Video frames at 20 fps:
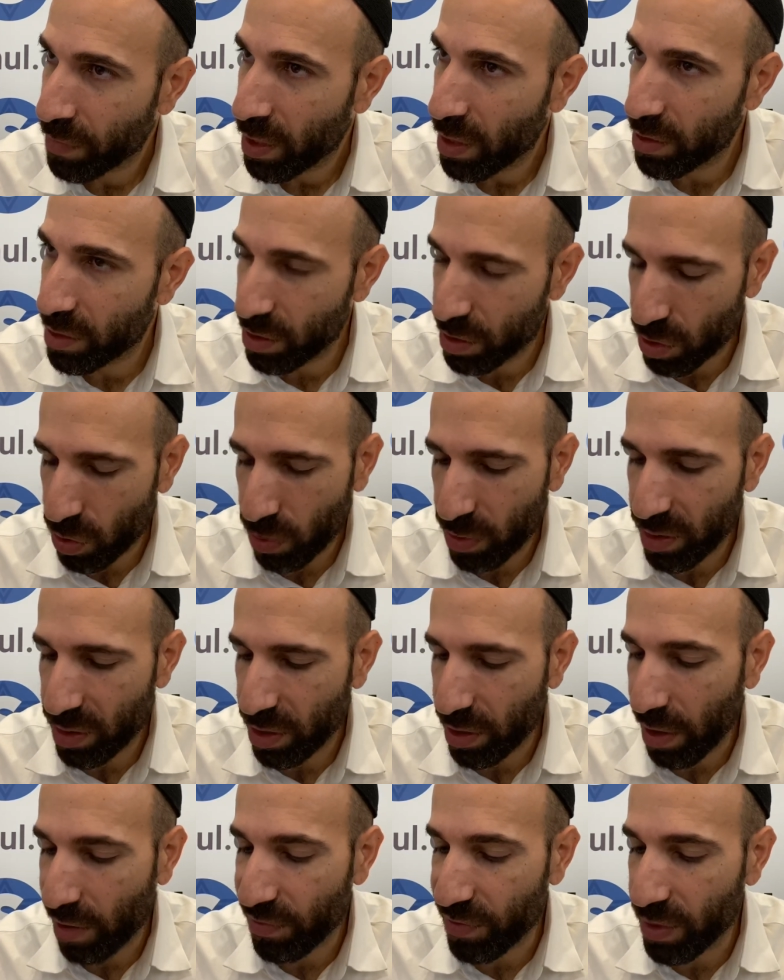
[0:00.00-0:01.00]
It's a story in the
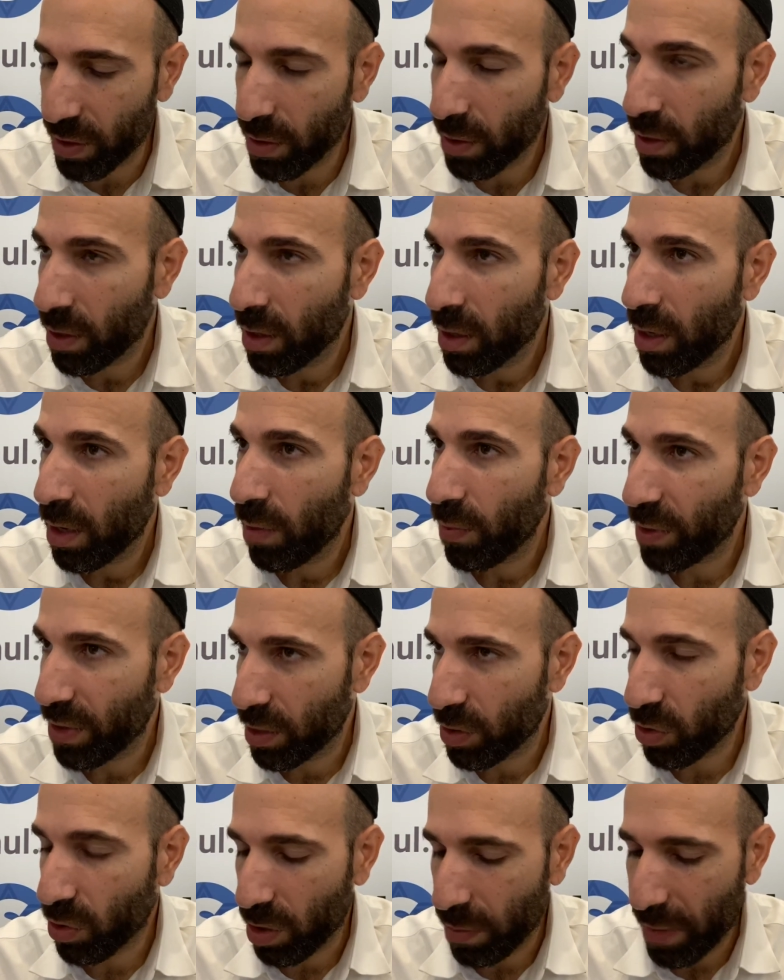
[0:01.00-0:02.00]
Navi. We
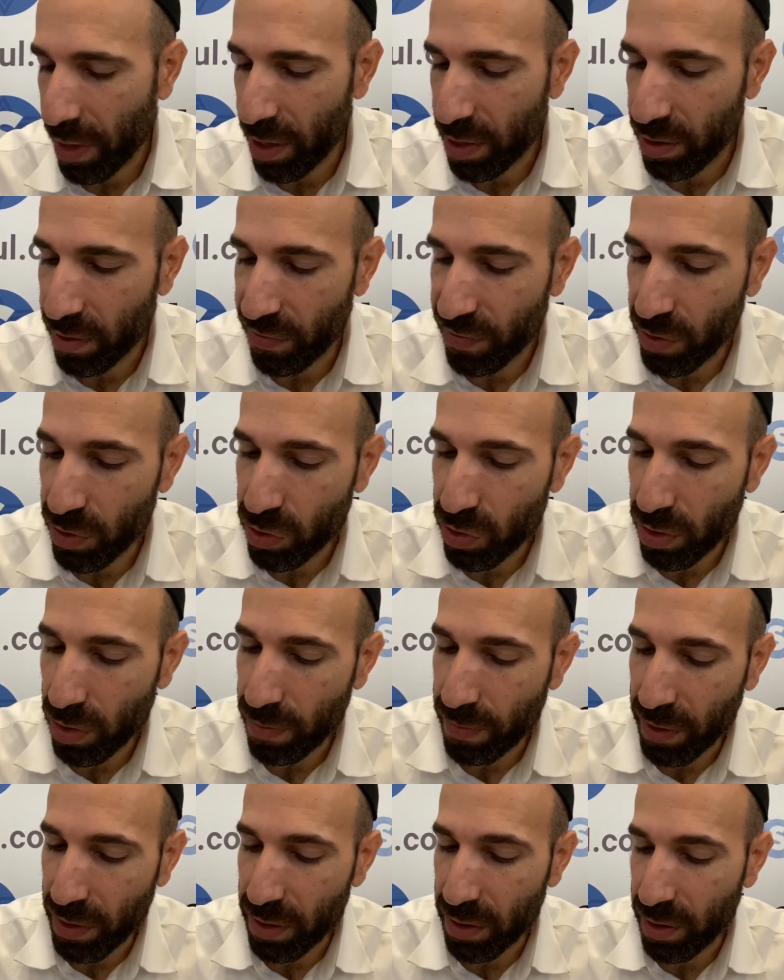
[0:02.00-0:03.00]
can talk about it in the future,
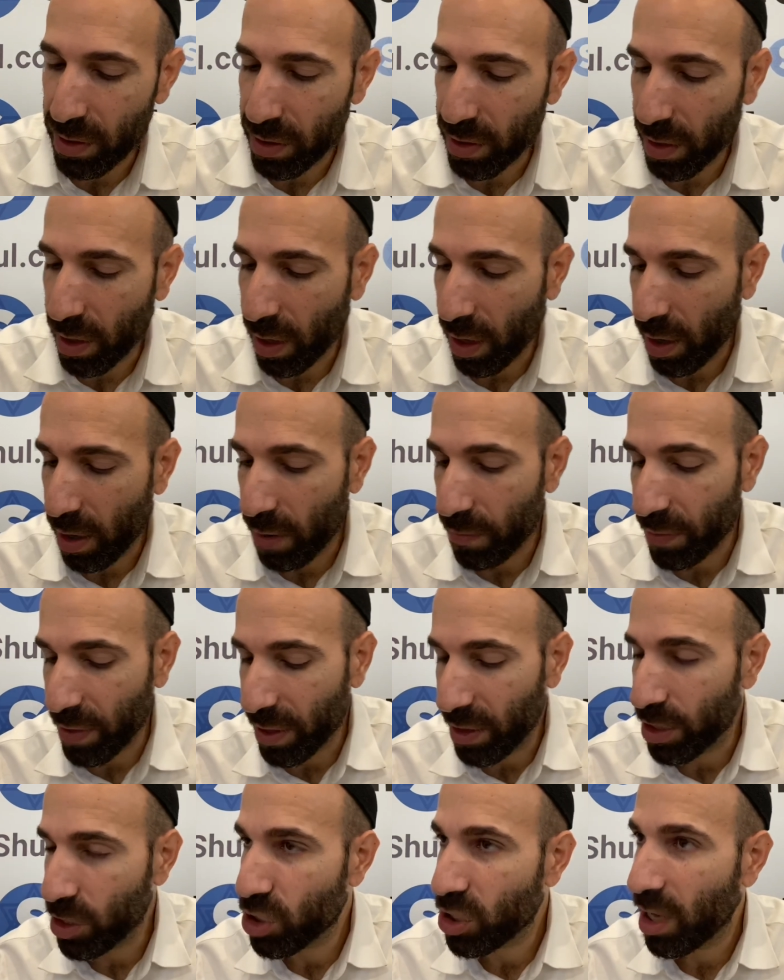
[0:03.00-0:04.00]
but
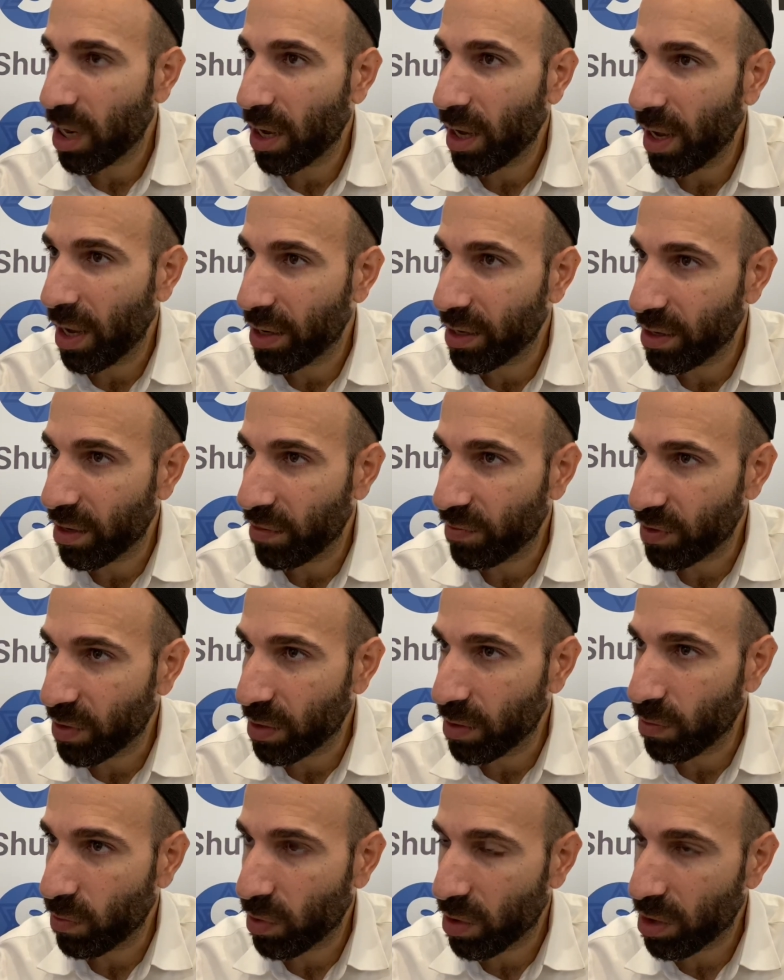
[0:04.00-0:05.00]
Elisha
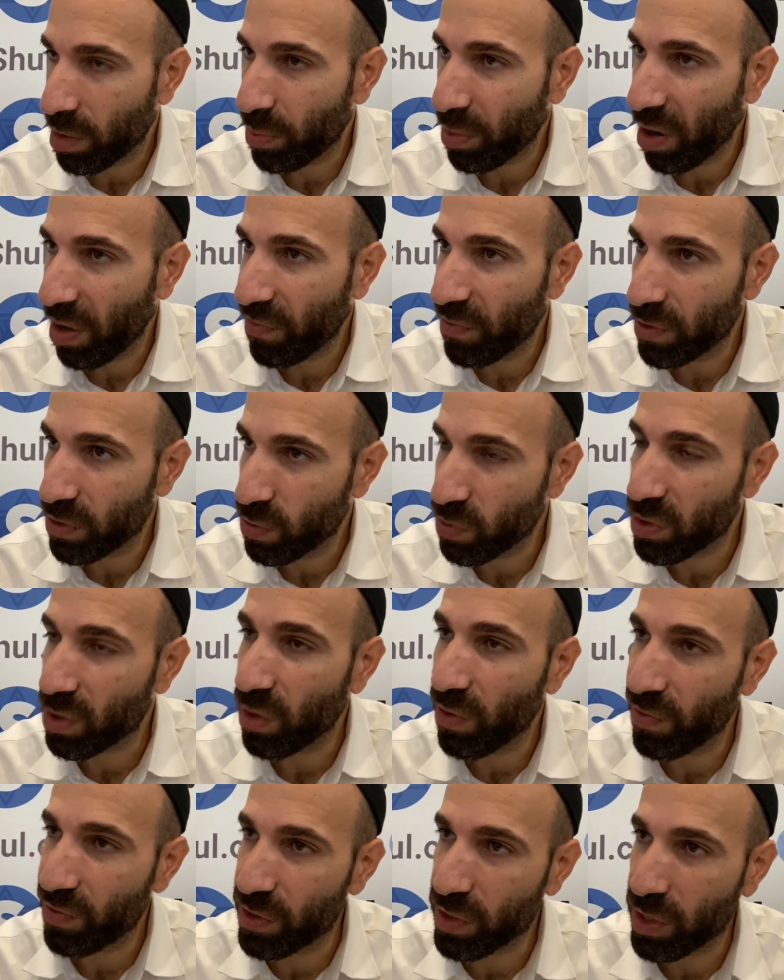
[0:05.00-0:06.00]
Hanavi, one of the prophets, would
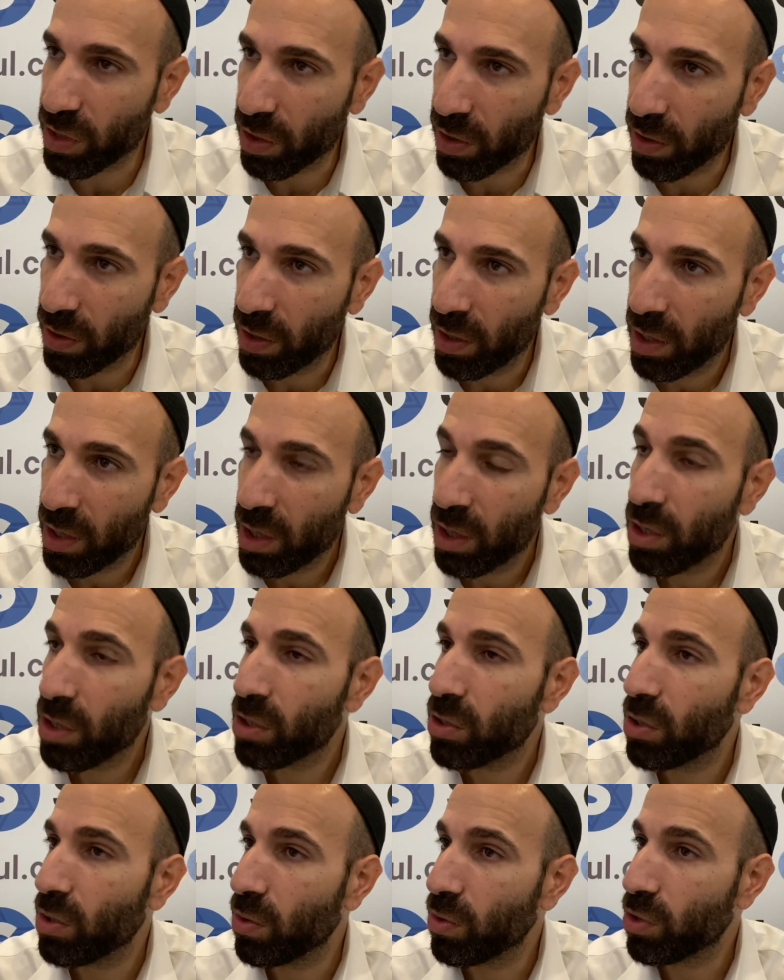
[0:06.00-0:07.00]
go visit her.
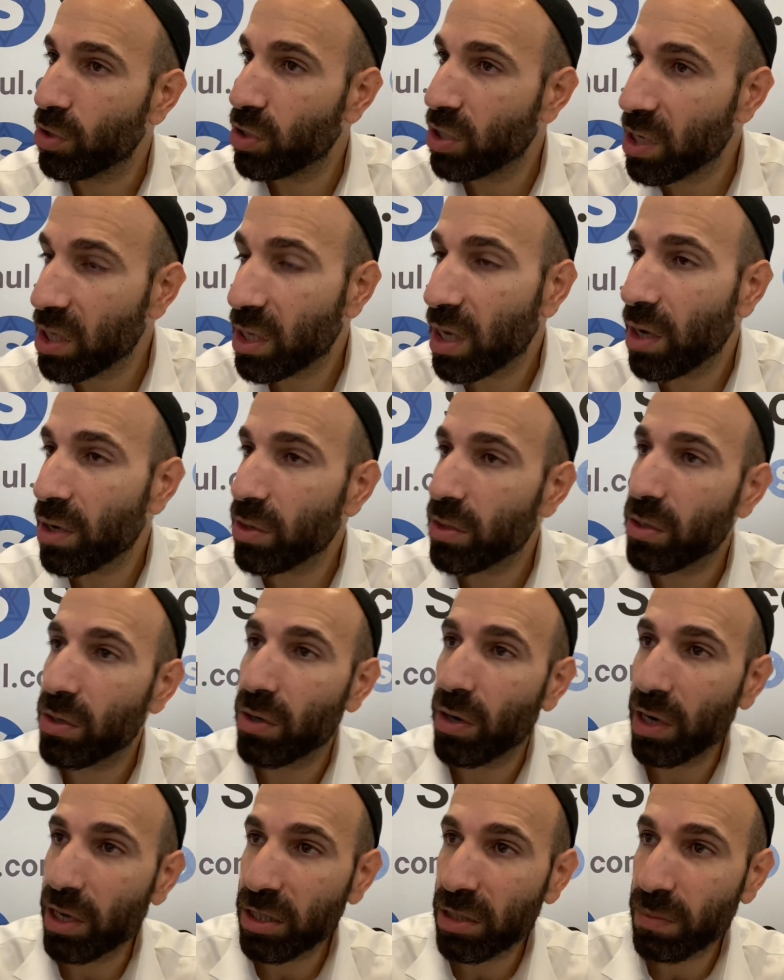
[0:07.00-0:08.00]
So she tells
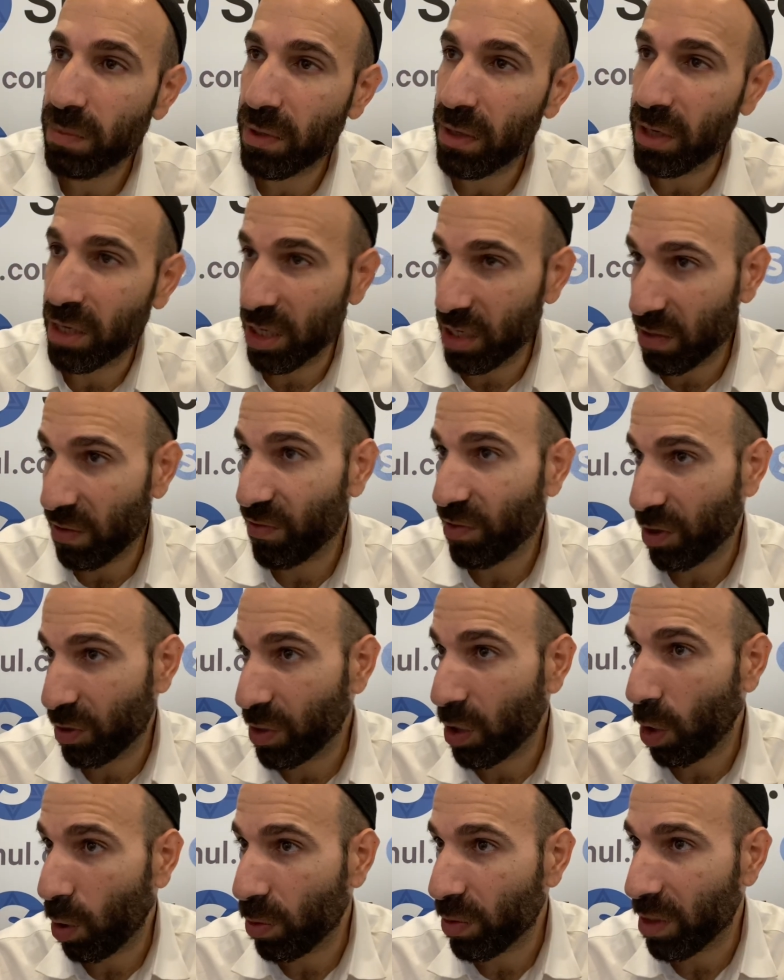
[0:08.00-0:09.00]
her husband he's a
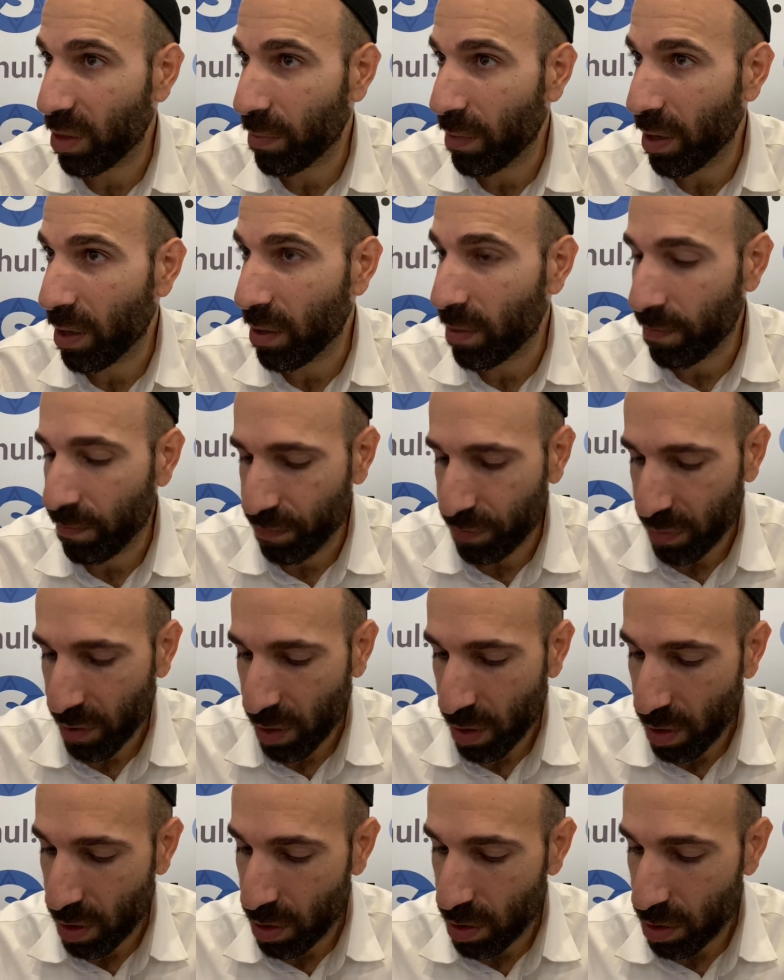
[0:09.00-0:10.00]
very holy man.
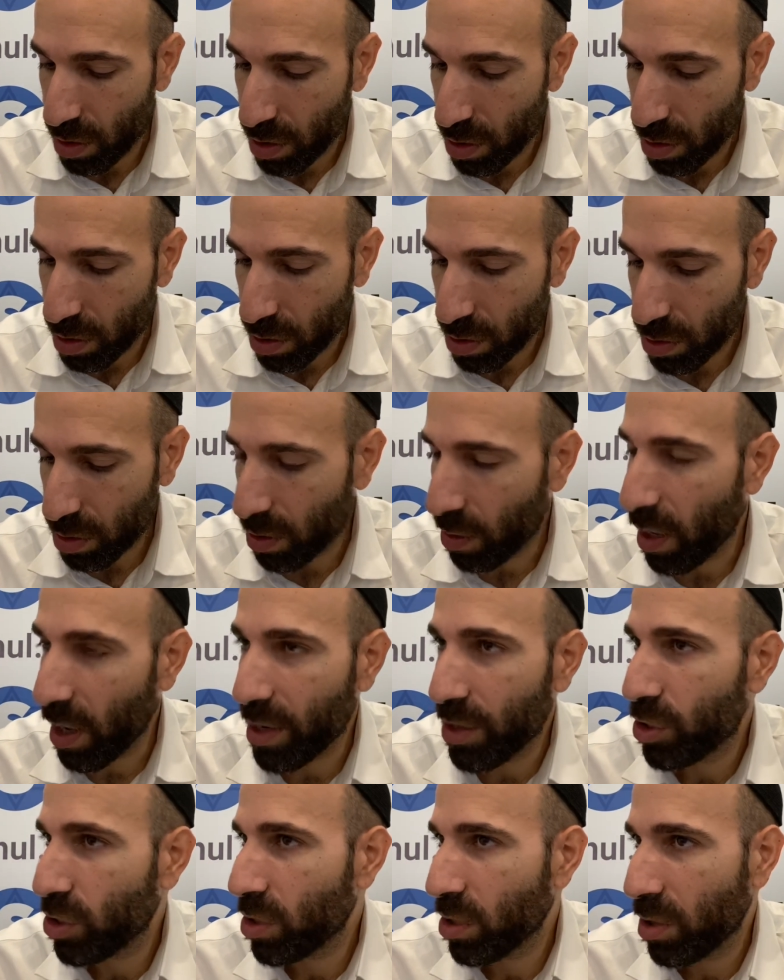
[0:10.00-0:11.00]
So how
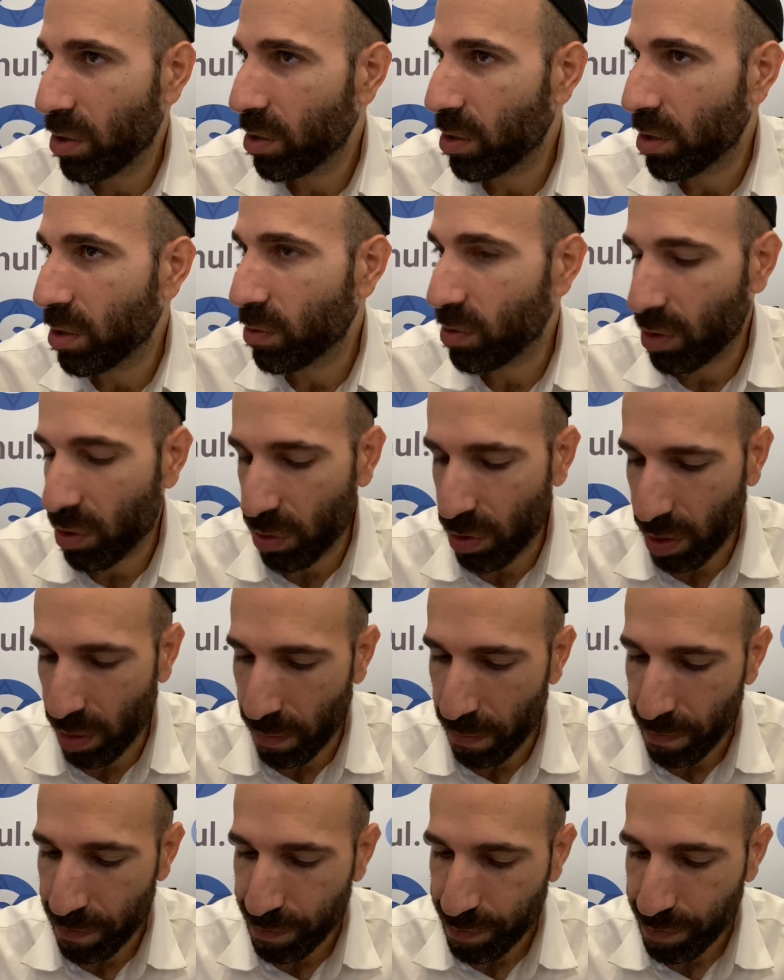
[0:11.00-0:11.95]
did she know that he was holy?